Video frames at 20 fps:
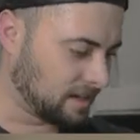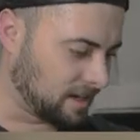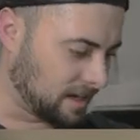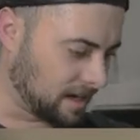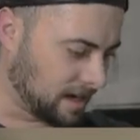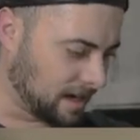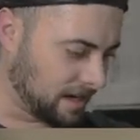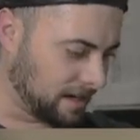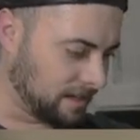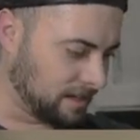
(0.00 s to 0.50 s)

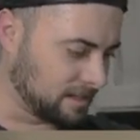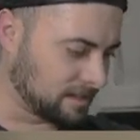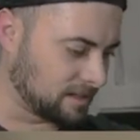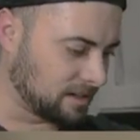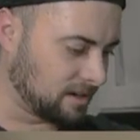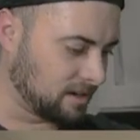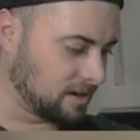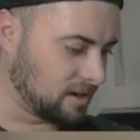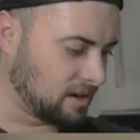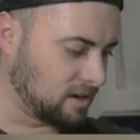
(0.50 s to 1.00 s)
Okay, let's
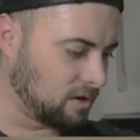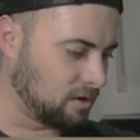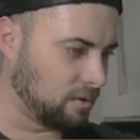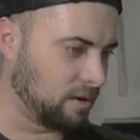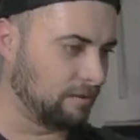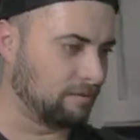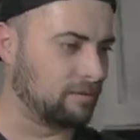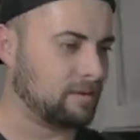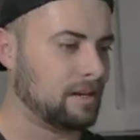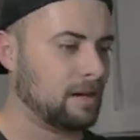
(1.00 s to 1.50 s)
go.
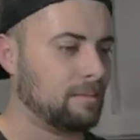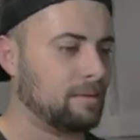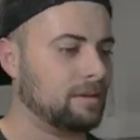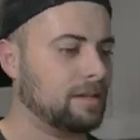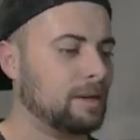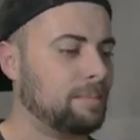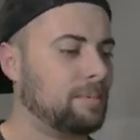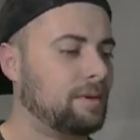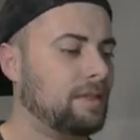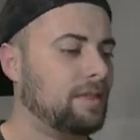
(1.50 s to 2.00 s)
We've
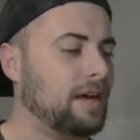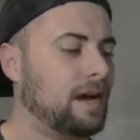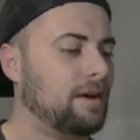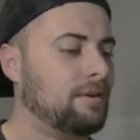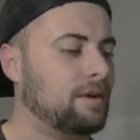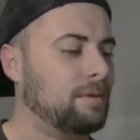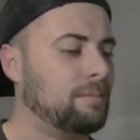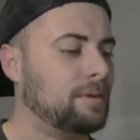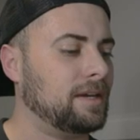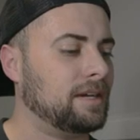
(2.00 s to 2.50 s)
doubled up on that
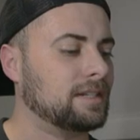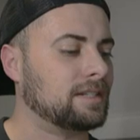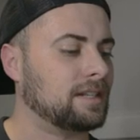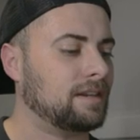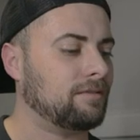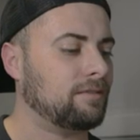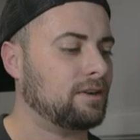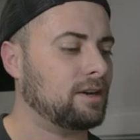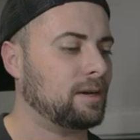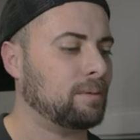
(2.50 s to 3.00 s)
one because
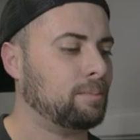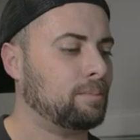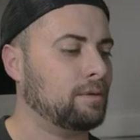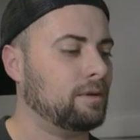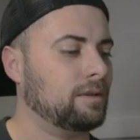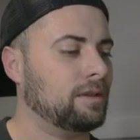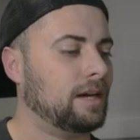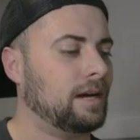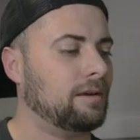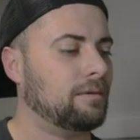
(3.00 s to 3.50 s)
I've already
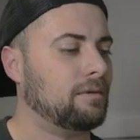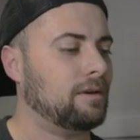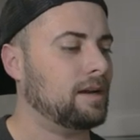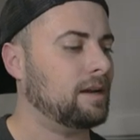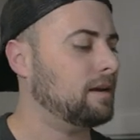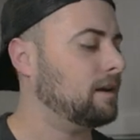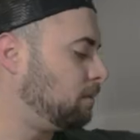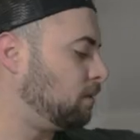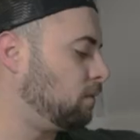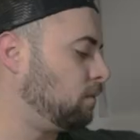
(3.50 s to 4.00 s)
pulled that
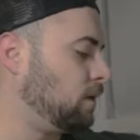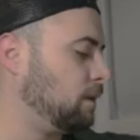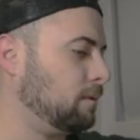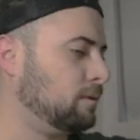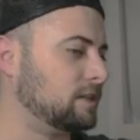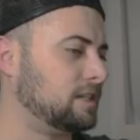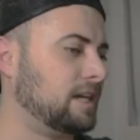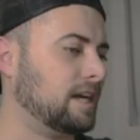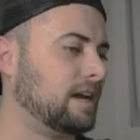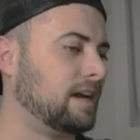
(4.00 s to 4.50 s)
one, but we
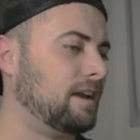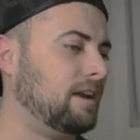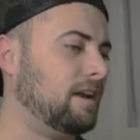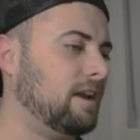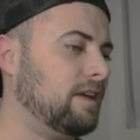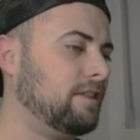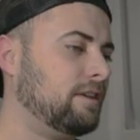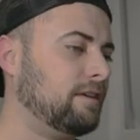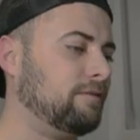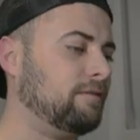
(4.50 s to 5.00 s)
will take
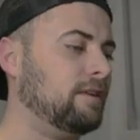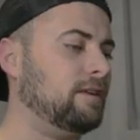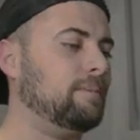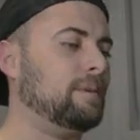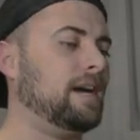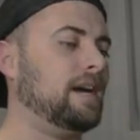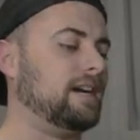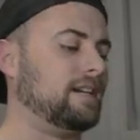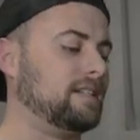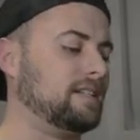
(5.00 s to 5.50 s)
another V
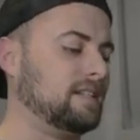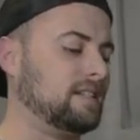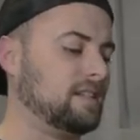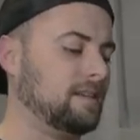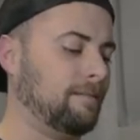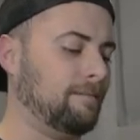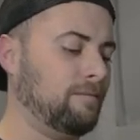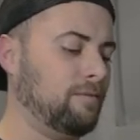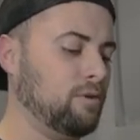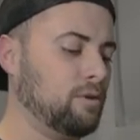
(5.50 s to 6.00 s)
max. That's
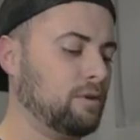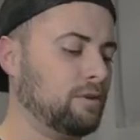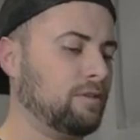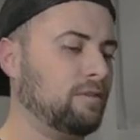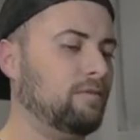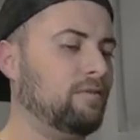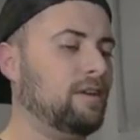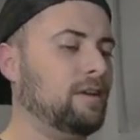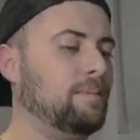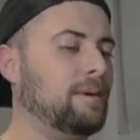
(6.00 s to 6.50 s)
the
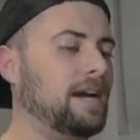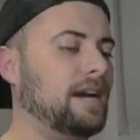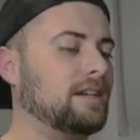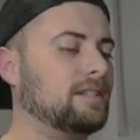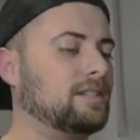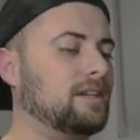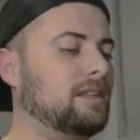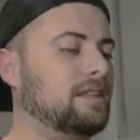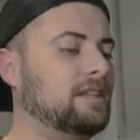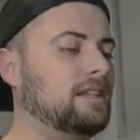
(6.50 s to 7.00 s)
fourth V
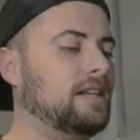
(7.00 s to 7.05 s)
max on the